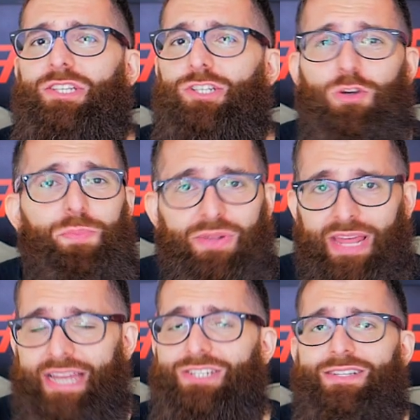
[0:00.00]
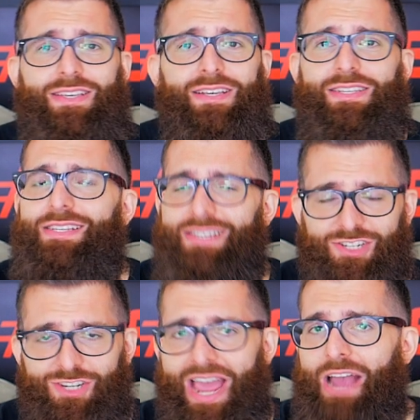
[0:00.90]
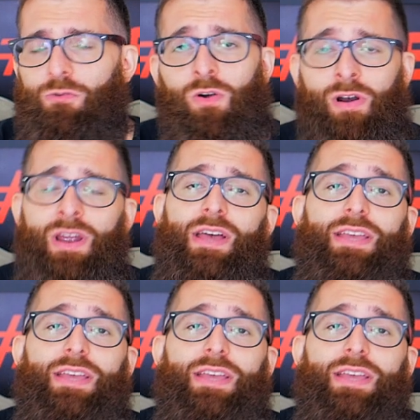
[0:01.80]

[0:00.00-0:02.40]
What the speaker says: super late just because he's a Jaguar.